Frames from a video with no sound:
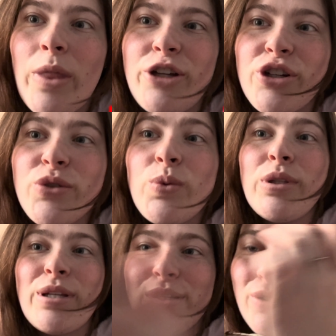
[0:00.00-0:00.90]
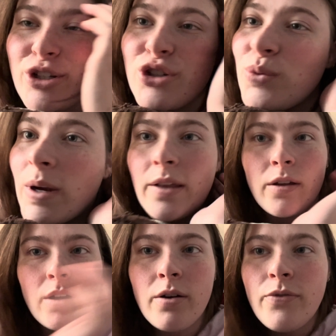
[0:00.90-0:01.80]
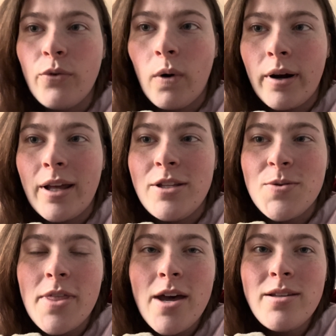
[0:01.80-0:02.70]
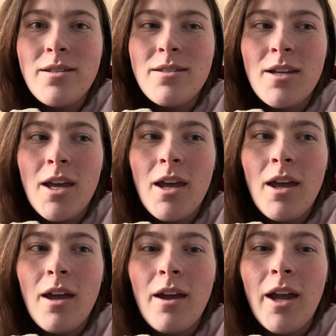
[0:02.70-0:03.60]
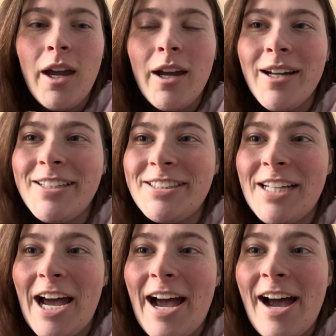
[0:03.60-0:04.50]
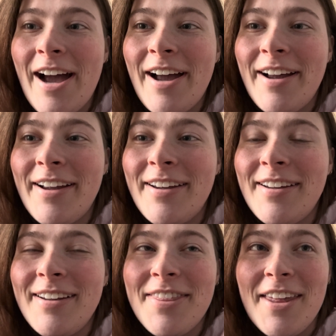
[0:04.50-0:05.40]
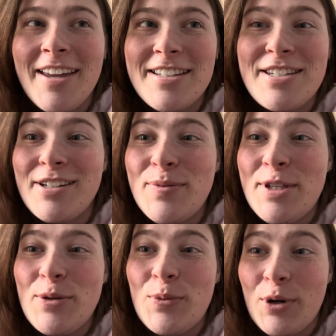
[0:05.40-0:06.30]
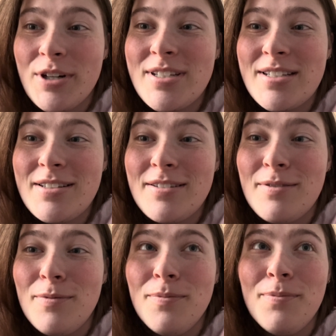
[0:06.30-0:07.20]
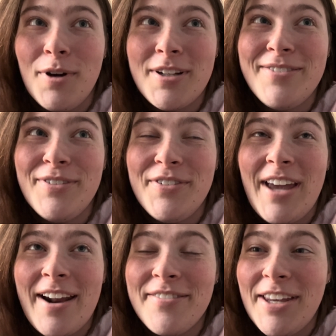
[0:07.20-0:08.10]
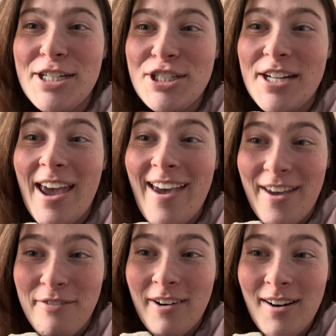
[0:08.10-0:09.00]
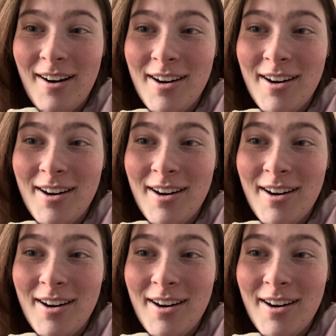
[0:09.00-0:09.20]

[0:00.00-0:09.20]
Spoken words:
they just released the trailer for It Ends With Us, and I think it's gonna be the worst book to movie adaptation ever.